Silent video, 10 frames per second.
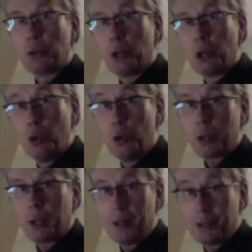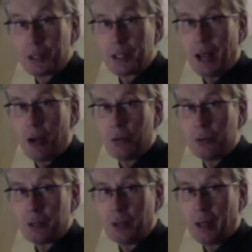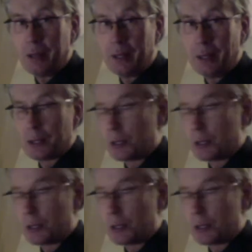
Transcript: to look and sound like this.